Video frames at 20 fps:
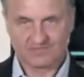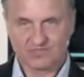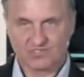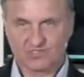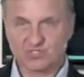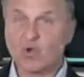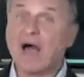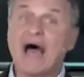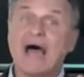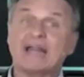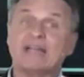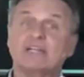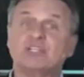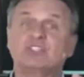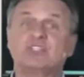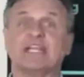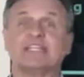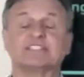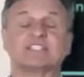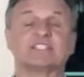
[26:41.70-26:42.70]
So, how did
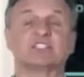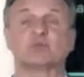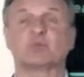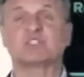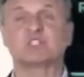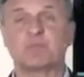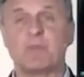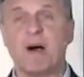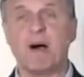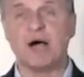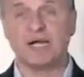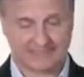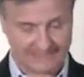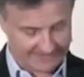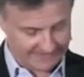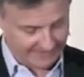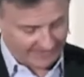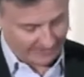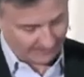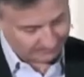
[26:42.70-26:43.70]
Jesus respond
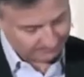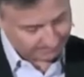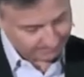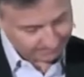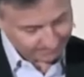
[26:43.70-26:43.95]
to them?